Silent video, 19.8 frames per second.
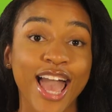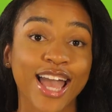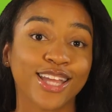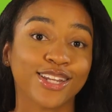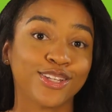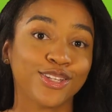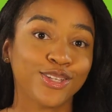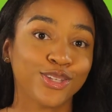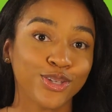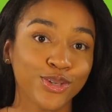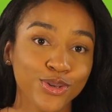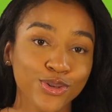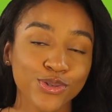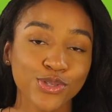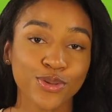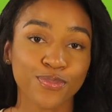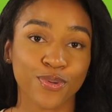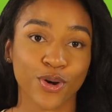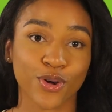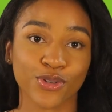and use
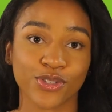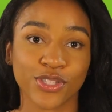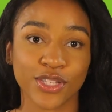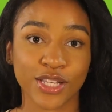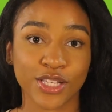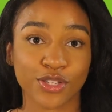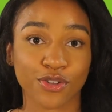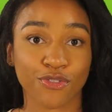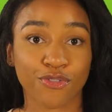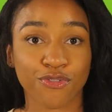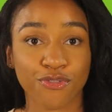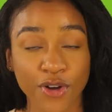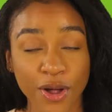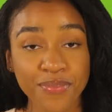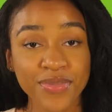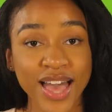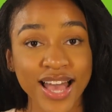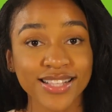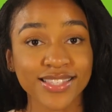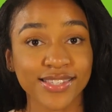the proceeds
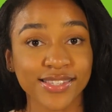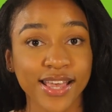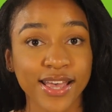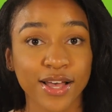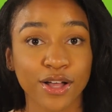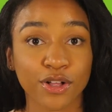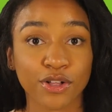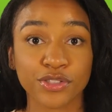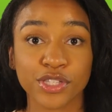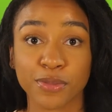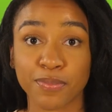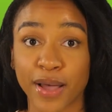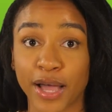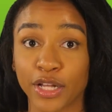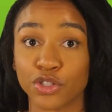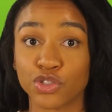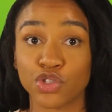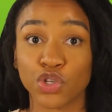from that sale to buy